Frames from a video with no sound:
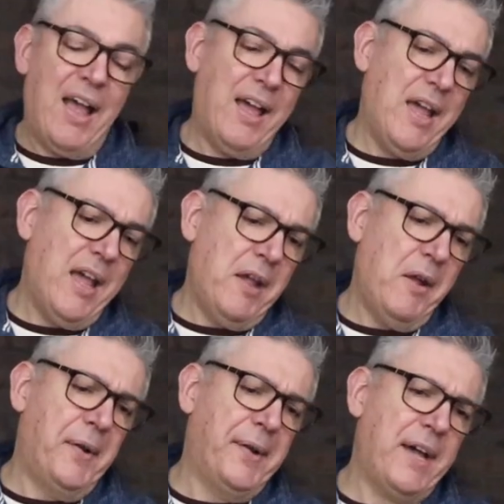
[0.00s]

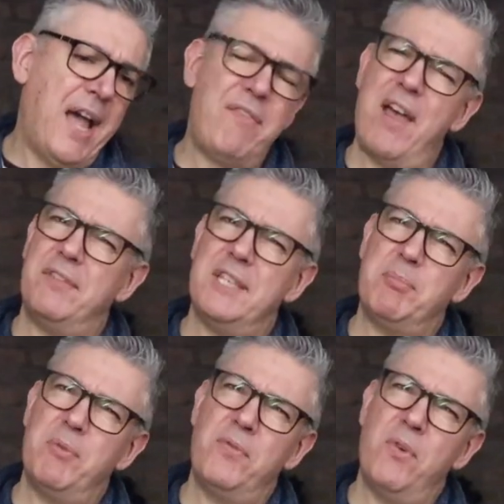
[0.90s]
I've had this
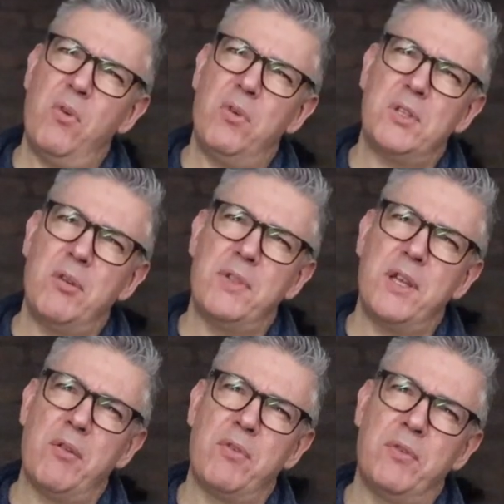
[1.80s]
before. Don't think
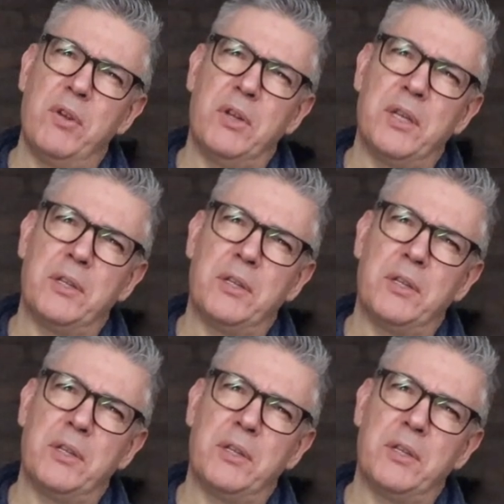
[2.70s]
I've reviewed it.